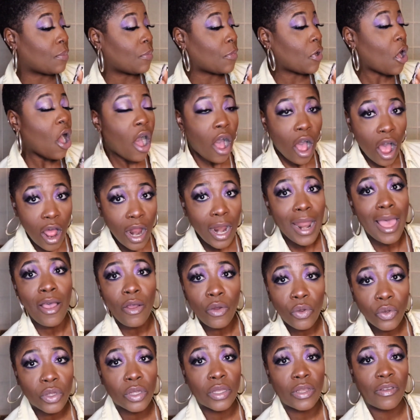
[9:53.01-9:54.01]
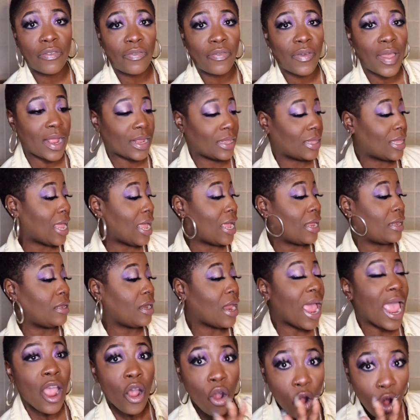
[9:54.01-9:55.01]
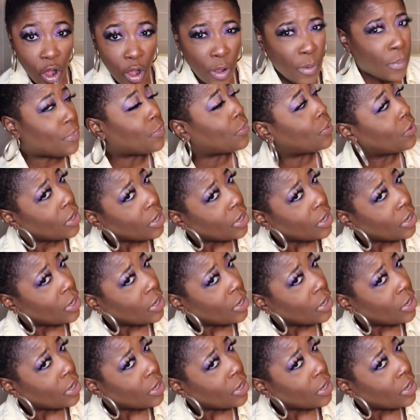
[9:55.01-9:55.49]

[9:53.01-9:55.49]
call out the fact that I hope